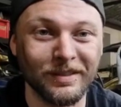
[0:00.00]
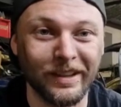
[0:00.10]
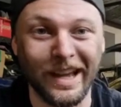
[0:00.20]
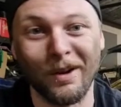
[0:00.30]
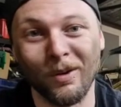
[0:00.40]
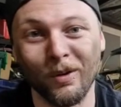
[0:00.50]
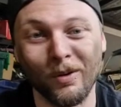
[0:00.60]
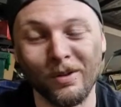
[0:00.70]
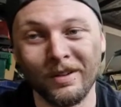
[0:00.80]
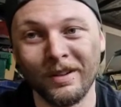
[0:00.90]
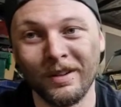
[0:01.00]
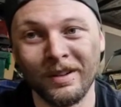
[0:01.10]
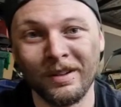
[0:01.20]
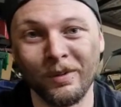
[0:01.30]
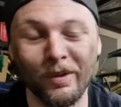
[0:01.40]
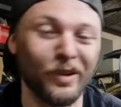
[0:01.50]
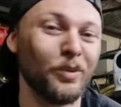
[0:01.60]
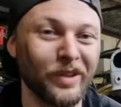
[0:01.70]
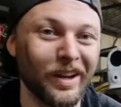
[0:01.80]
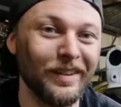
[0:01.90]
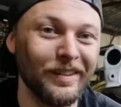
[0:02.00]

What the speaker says: the Outlaw with it all done.